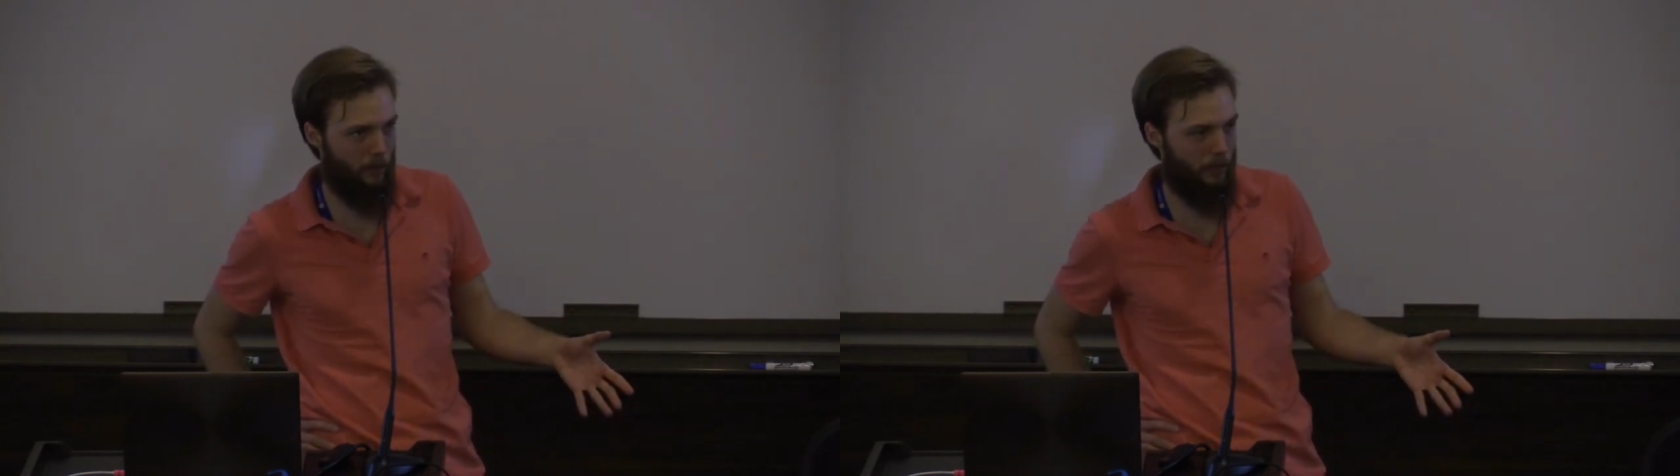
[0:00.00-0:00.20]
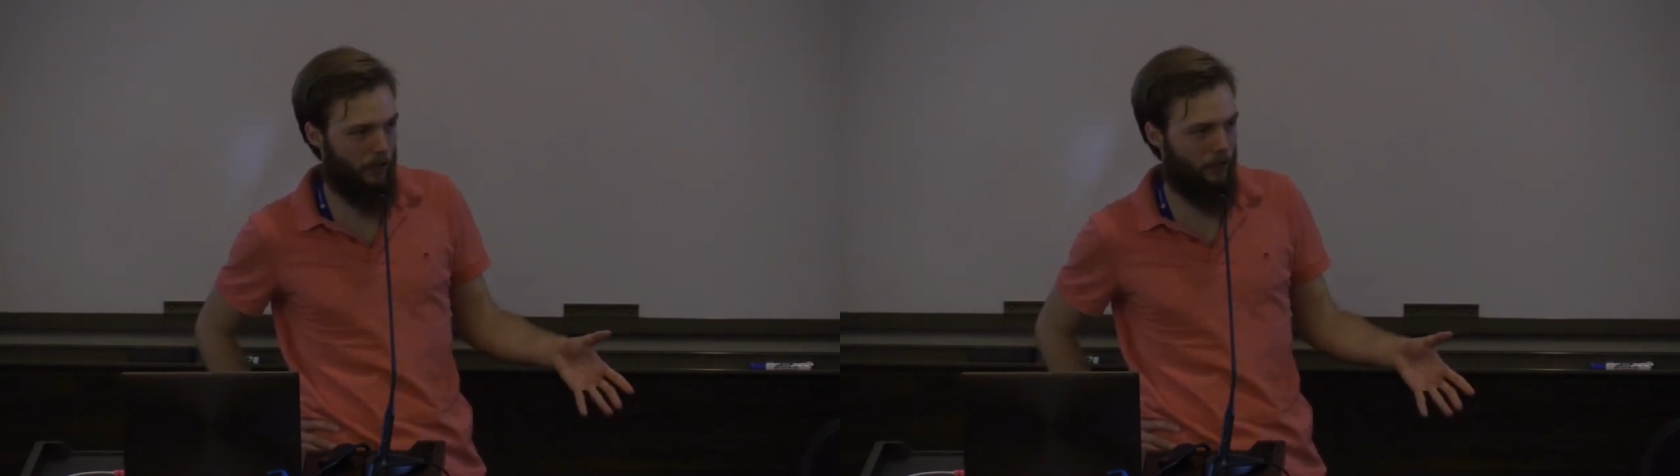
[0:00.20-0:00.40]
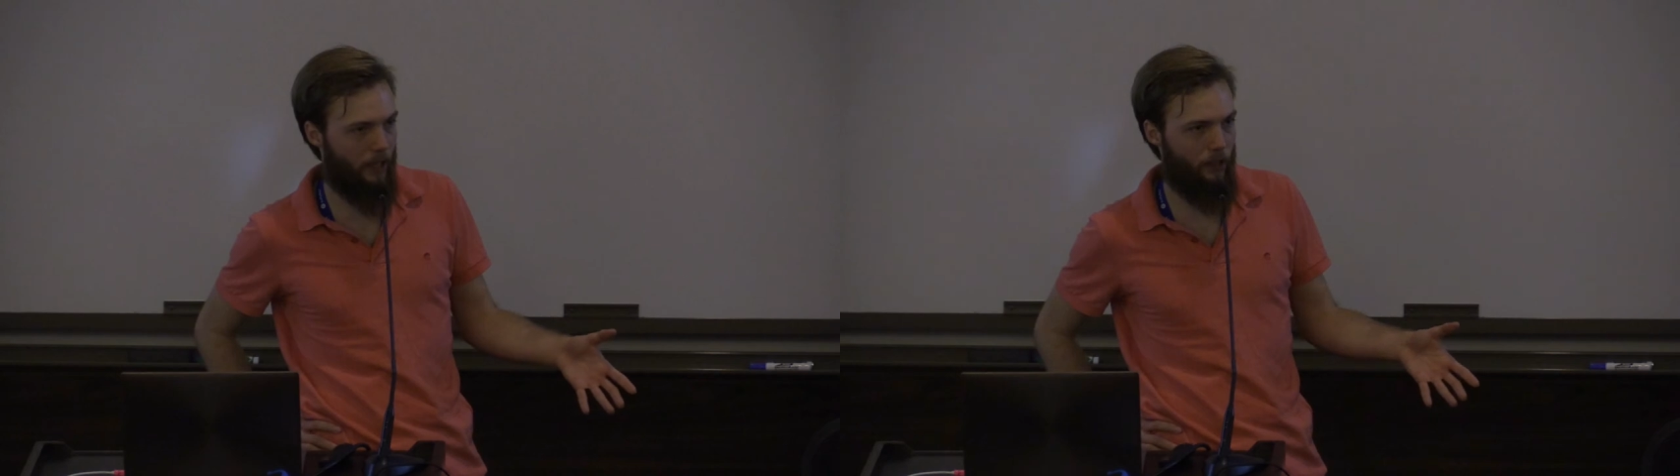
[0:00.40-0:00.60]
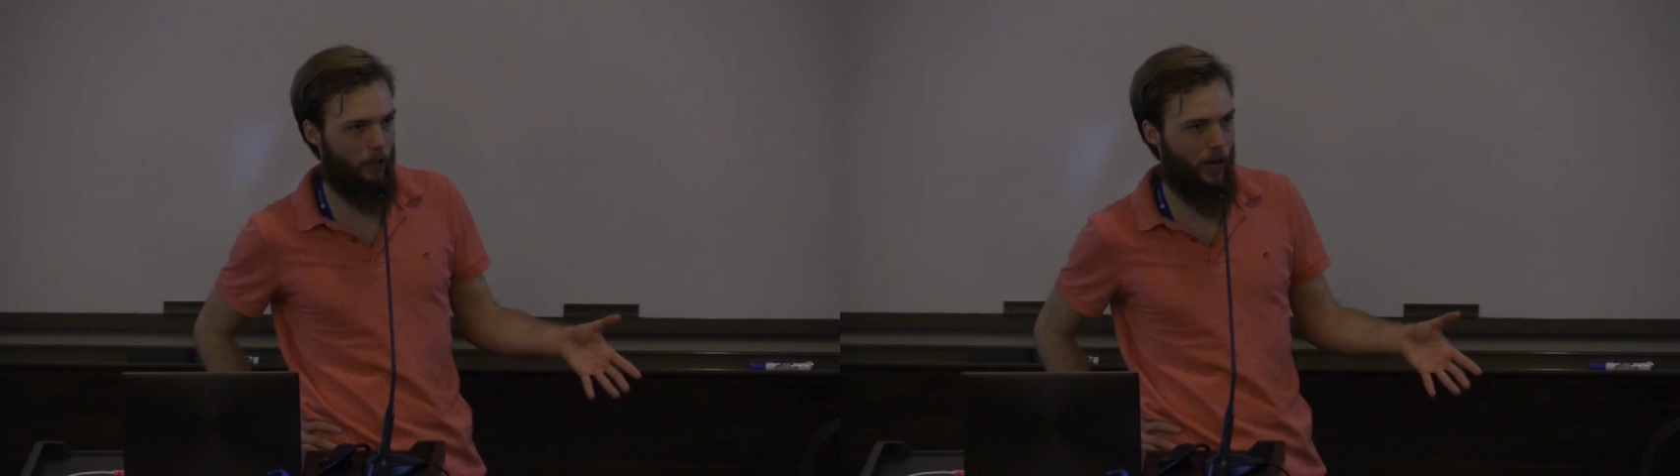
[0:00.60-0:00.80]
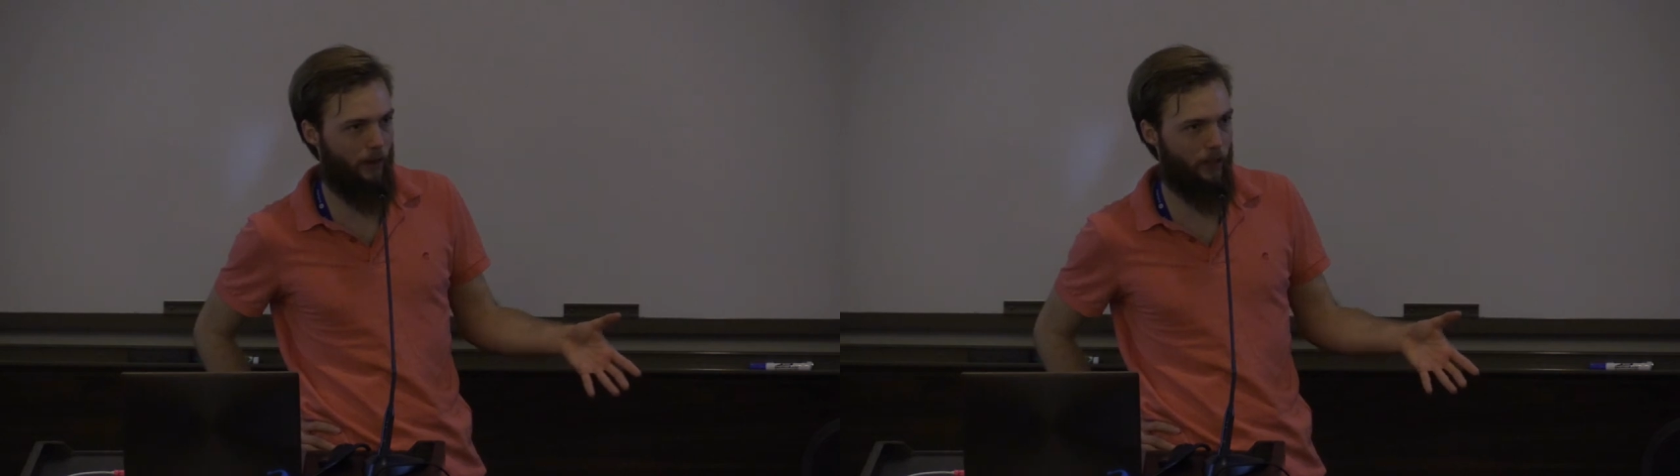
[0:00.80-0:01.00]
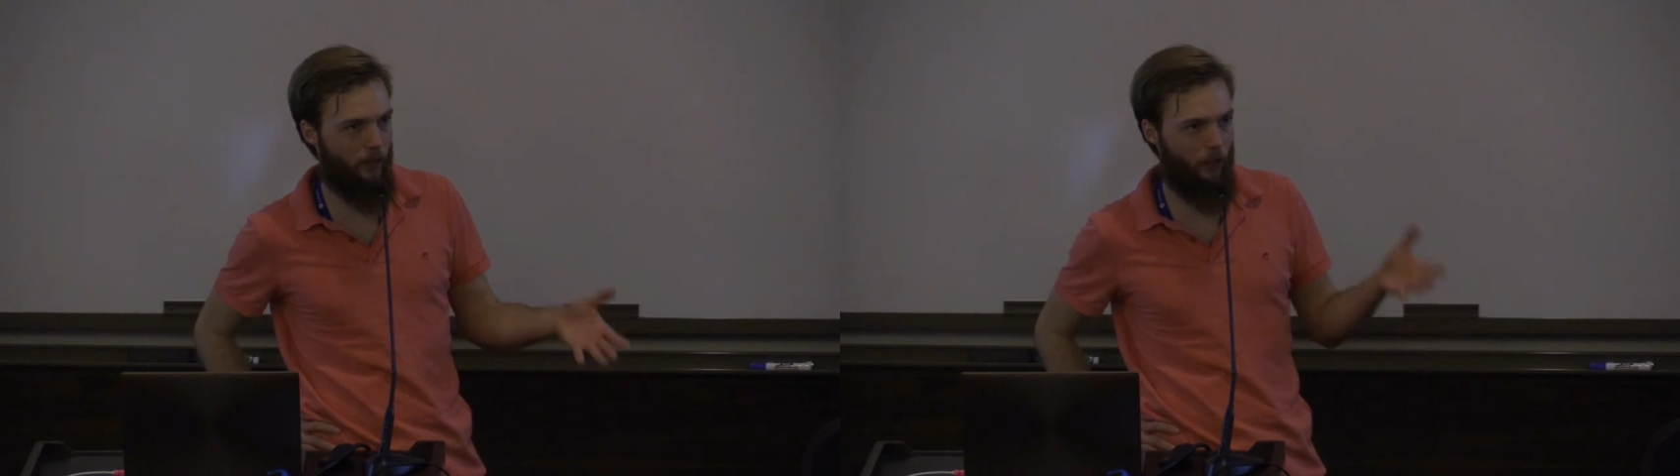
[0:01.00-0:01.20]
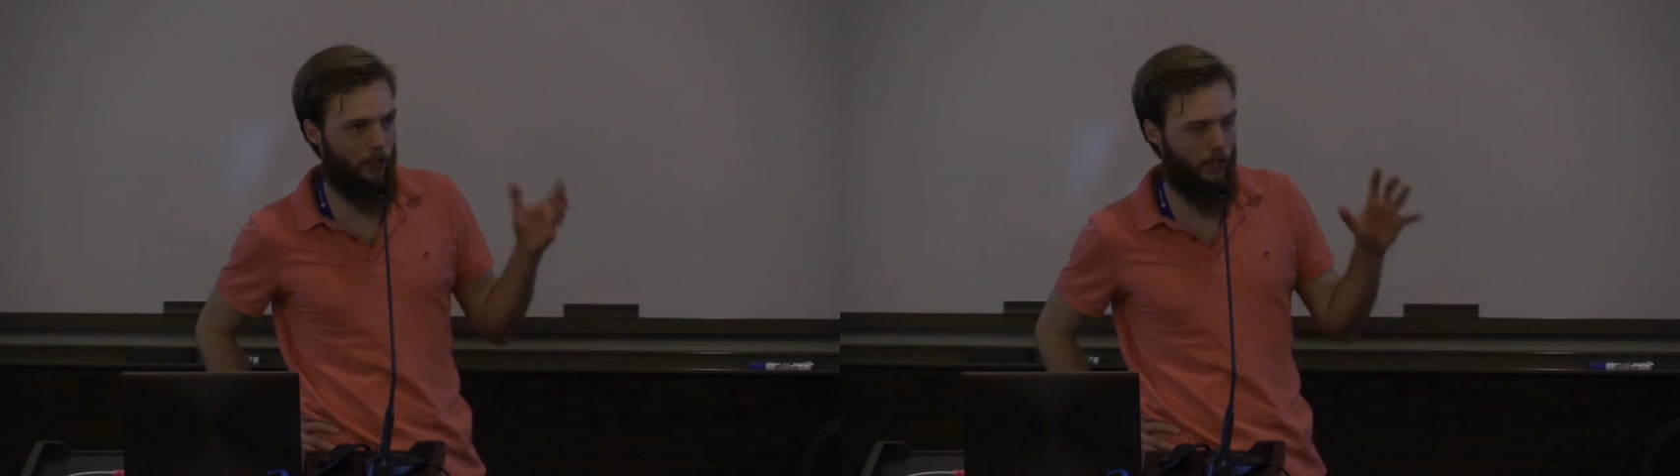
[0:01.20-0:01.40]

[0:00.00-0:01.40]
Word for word: meaning that you have it on